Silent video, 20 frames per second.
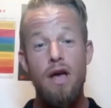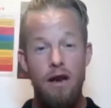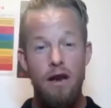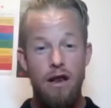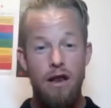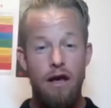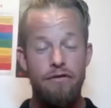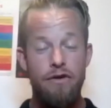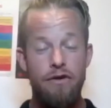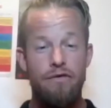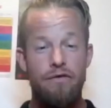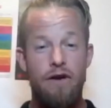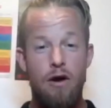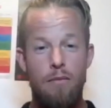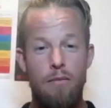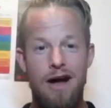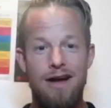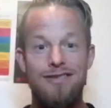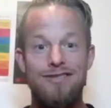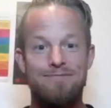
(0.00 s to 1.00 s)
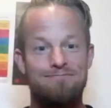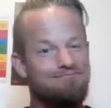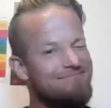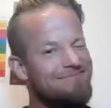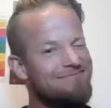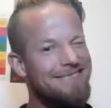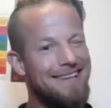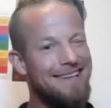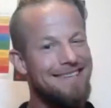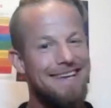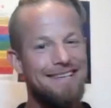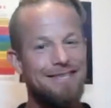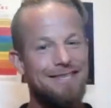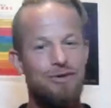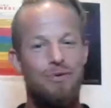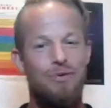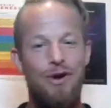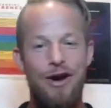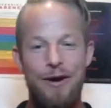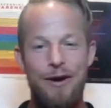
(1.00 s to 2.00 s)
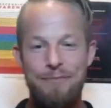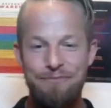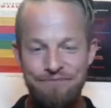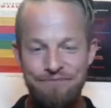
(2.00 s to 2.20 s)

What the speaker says: Love you very much. Let's get to work.